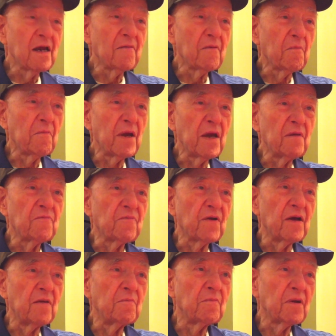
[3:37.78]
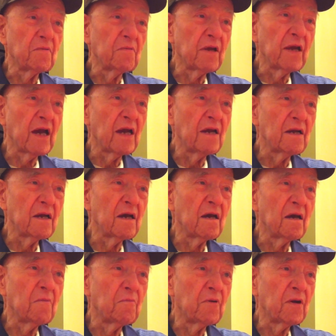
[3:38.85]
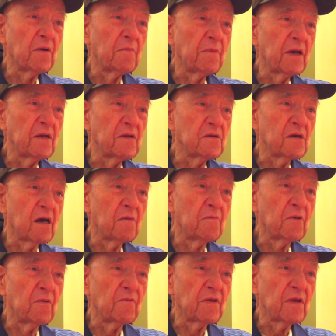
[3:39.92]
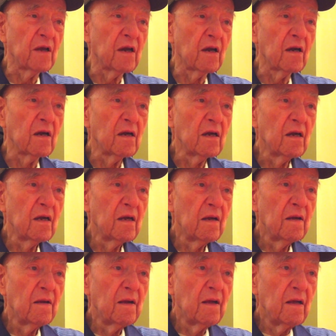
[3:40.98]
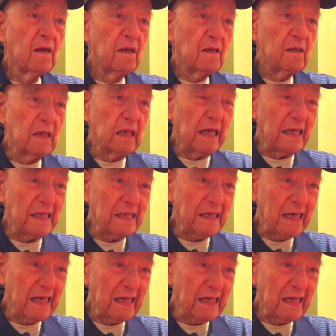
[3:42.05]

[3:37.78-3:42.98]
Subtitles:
have a mainframe, but we had a pretty big job over there. And